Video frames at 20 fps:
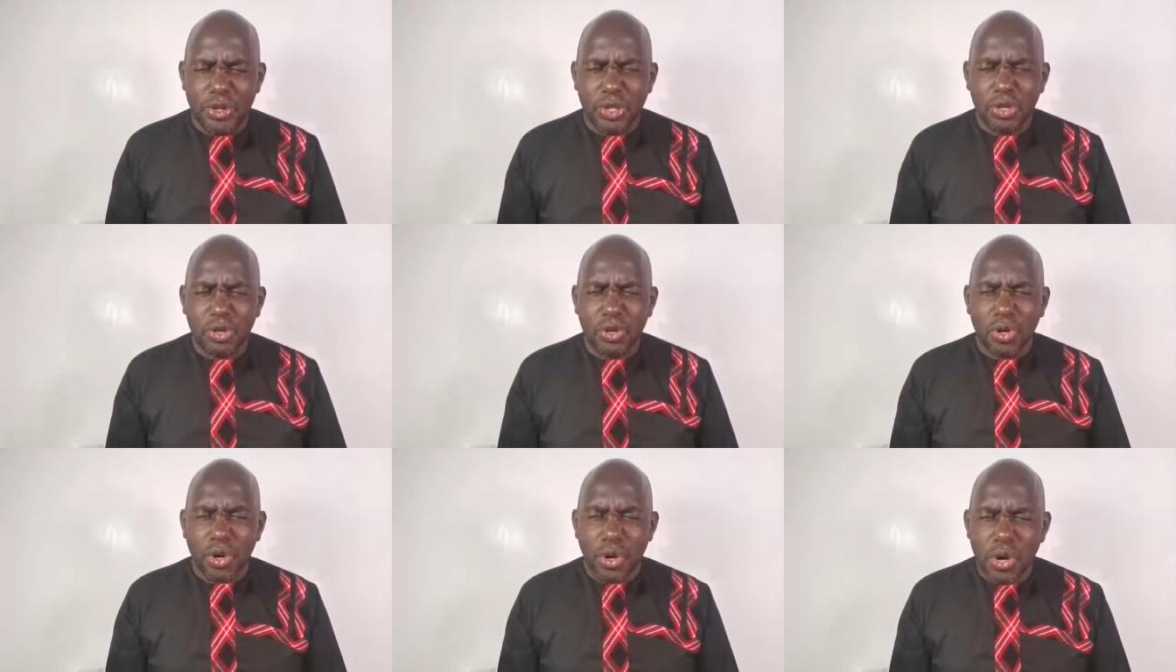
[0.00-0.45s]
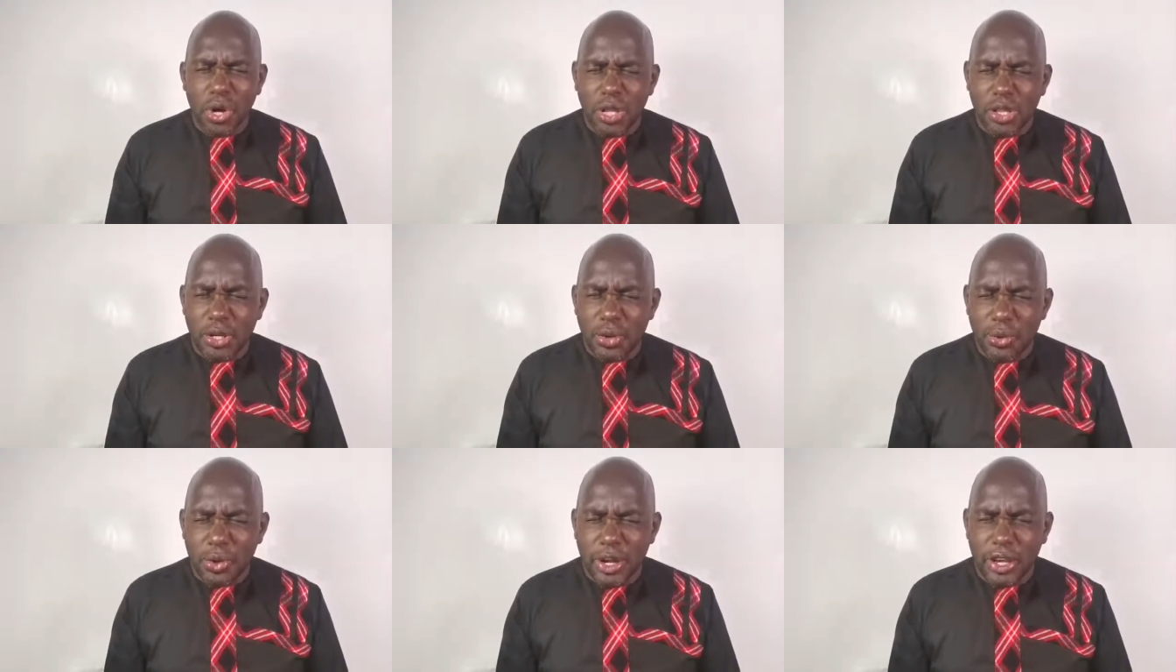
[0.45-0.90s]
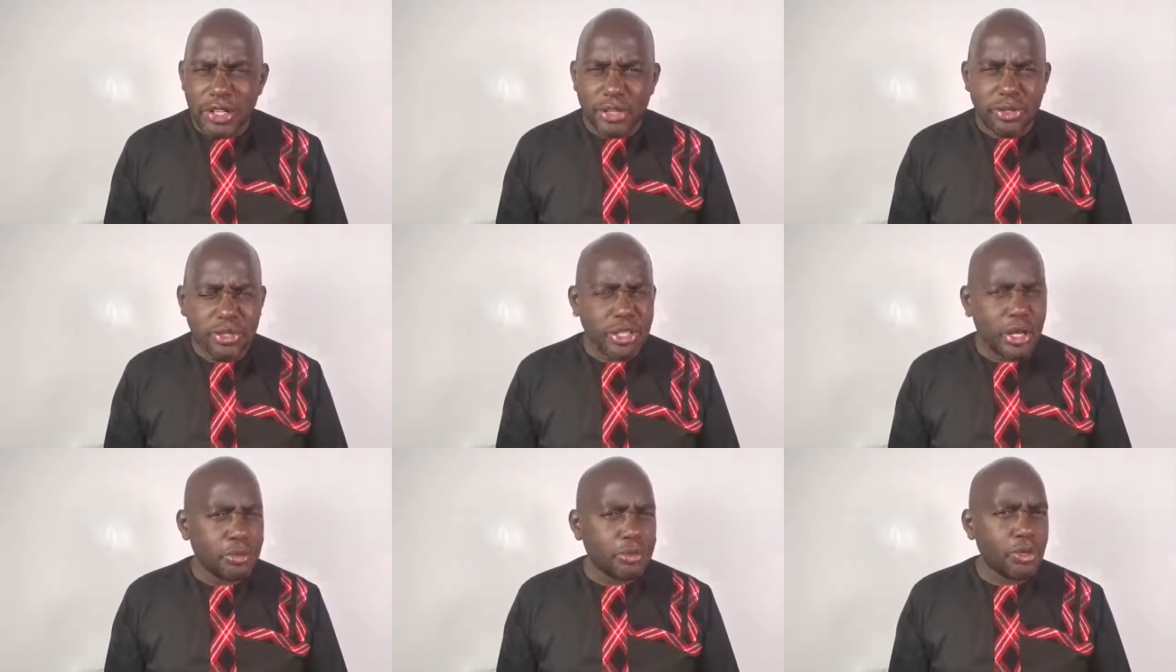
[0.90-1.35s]
will go all the way
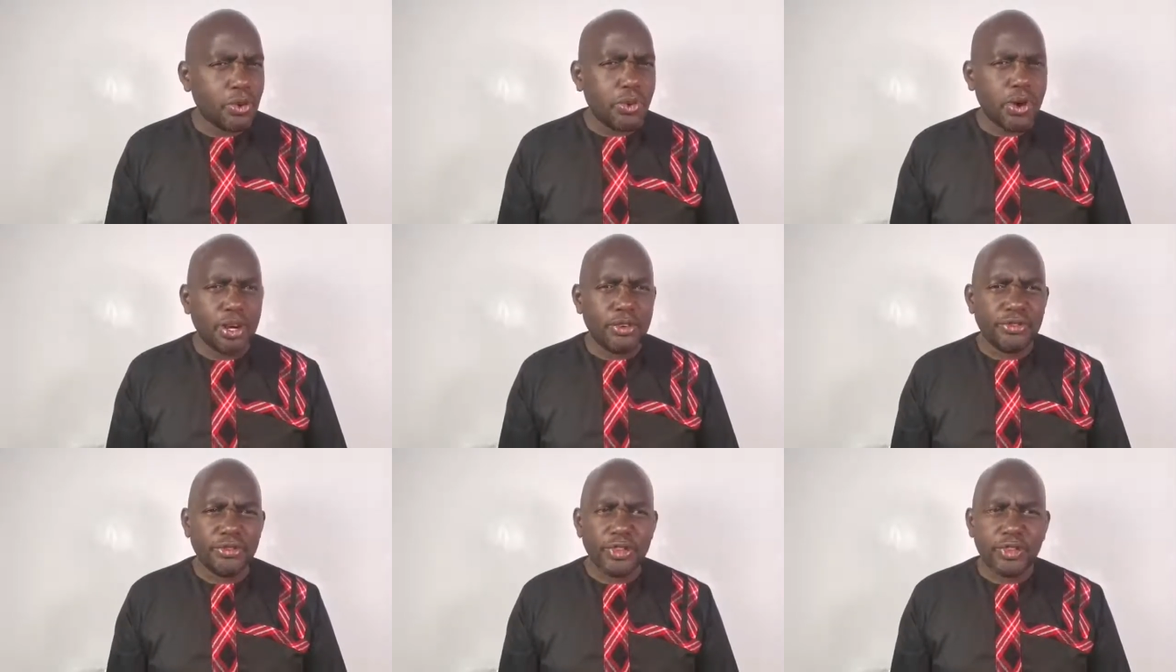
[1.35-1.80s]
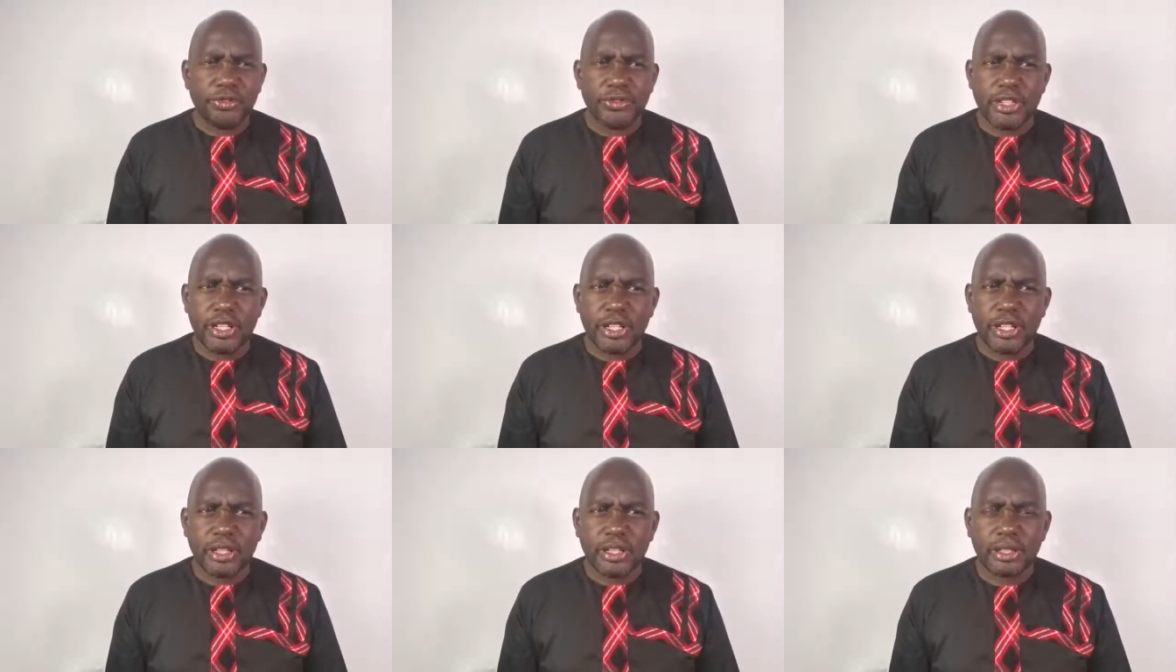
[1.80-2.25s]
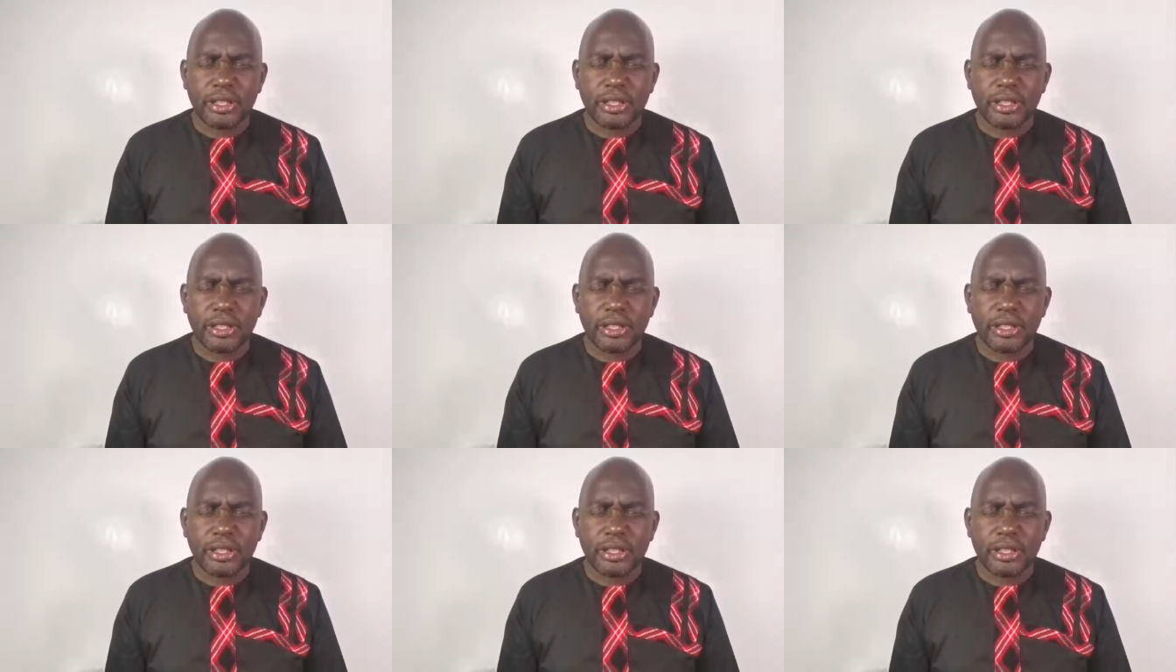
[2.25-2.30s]
to chapter 150.